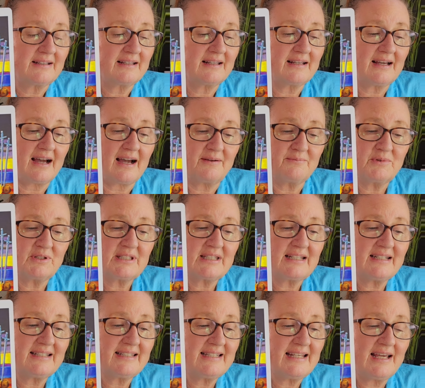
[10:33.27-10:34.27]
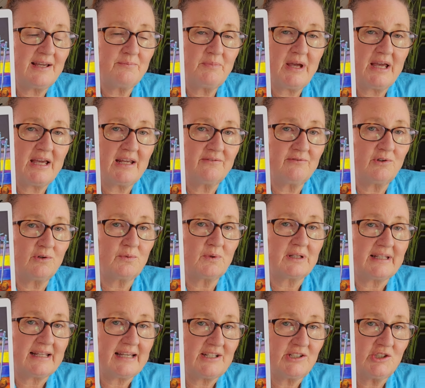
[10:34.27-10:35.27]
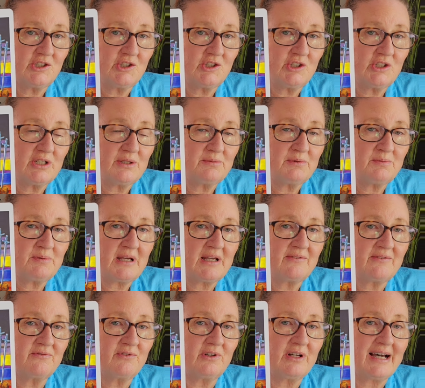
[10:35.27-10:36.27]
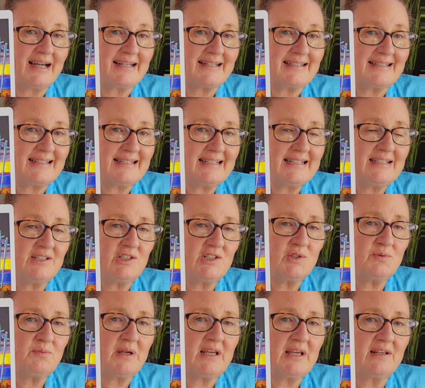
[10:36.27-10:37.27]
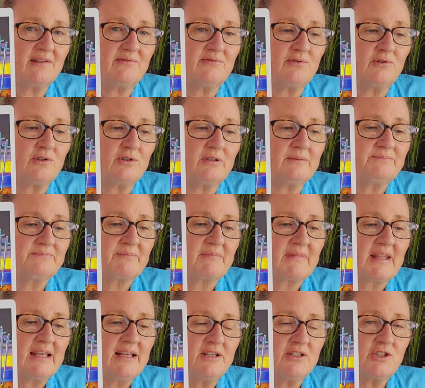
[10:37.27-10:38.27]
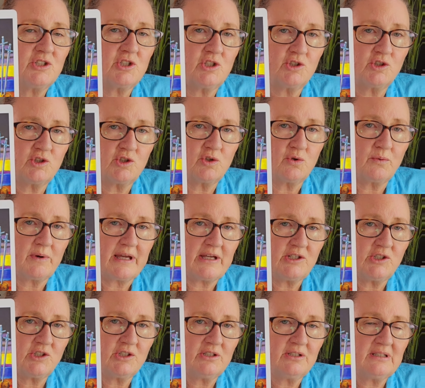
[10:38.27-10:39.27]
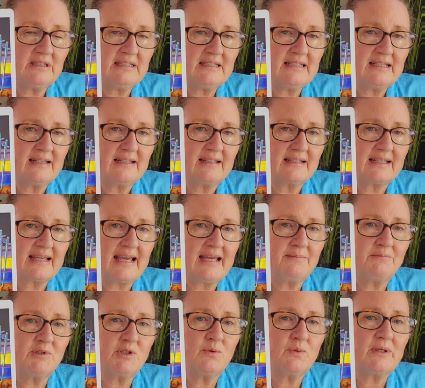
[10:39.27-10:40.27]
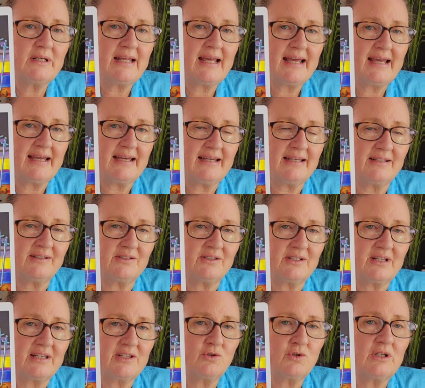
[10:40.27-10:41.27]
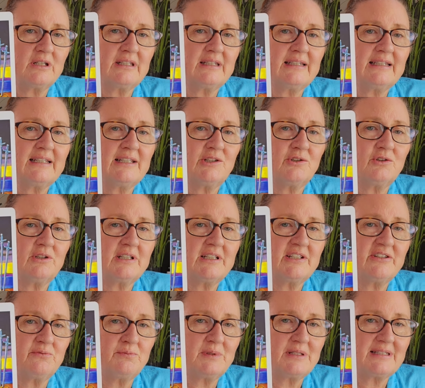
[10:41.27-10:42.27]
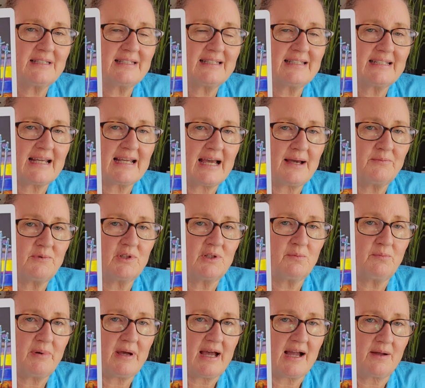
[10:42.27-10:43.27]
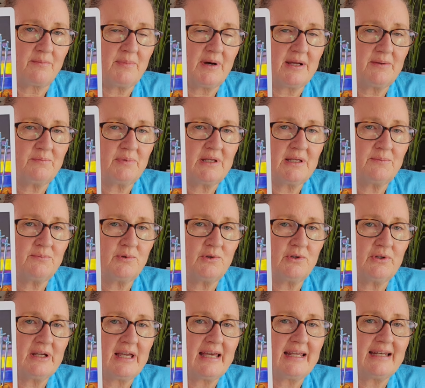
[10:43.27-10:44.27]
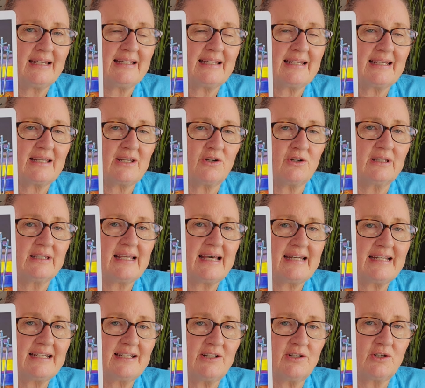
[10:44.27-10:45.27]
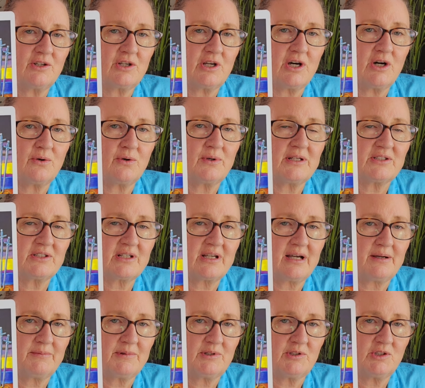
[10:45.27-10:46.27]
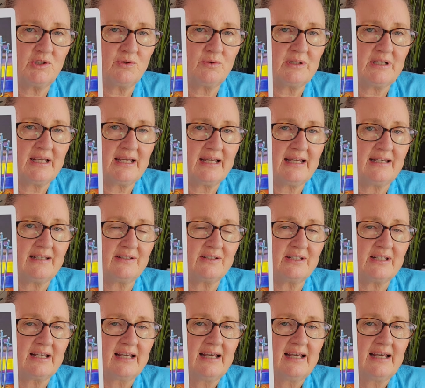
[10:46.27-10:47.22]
I'm just going to say painful relationships, painful ideas, painful situations came to an end. You could literally have been stabbed in the back by people, and you're letting it go. It's coming to an end.